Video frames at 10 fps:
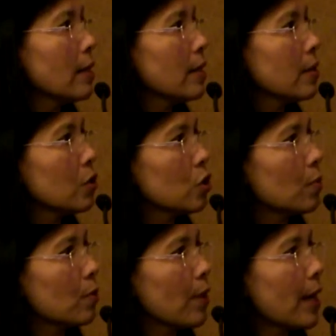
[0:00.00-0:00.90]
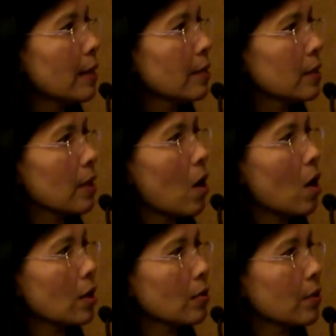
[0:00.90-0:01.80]
is to prevent the
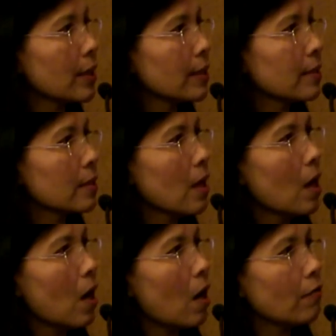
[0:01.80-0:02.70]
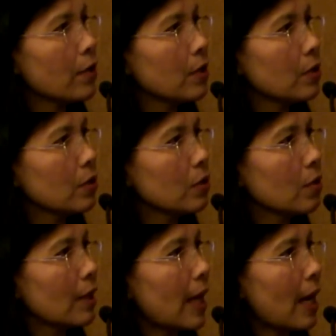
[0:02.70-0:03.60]
occurrence of initial
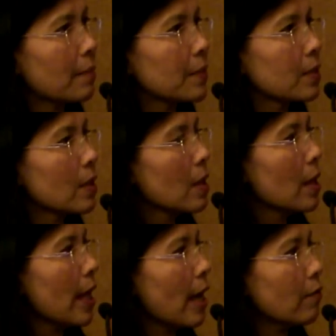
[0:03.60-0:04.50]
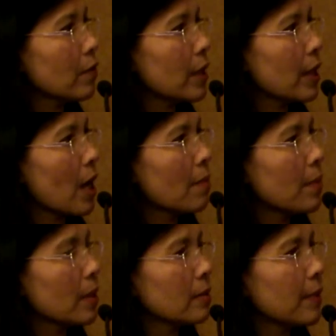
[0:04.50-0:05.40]
lapse after a
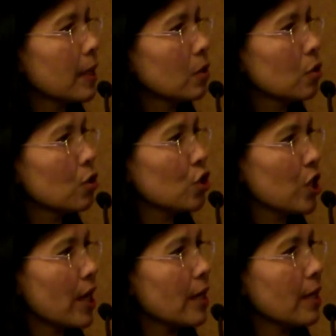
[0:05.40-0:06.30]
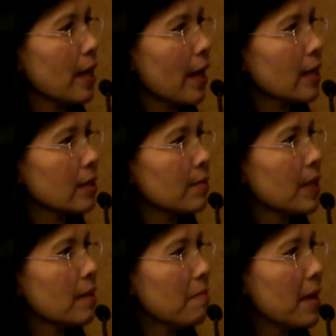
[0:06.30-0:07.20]
commitment to change has
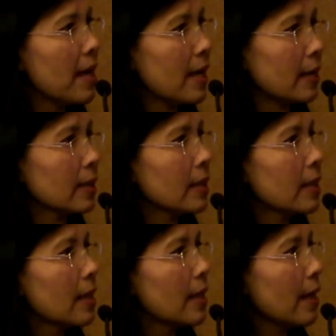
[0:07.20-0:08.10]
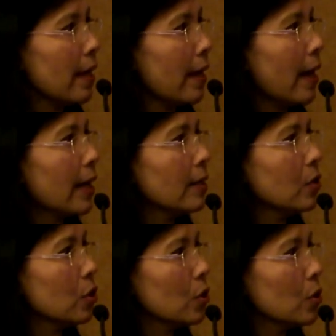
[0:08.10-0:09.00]
been made,
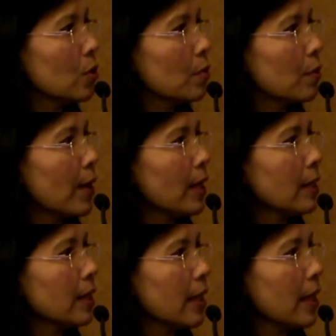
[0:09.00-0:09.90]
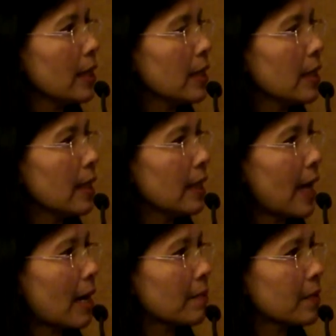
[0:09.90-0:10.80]
and to prevent any
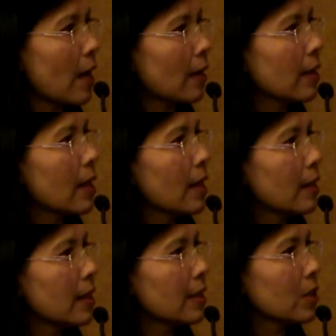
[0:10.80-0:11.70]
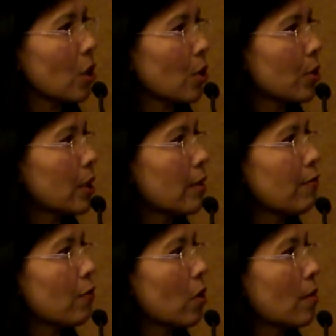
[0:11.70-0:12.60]
lapse that does occur
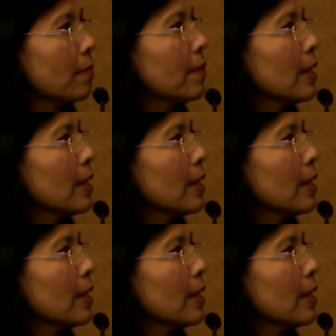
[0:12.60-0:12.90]
from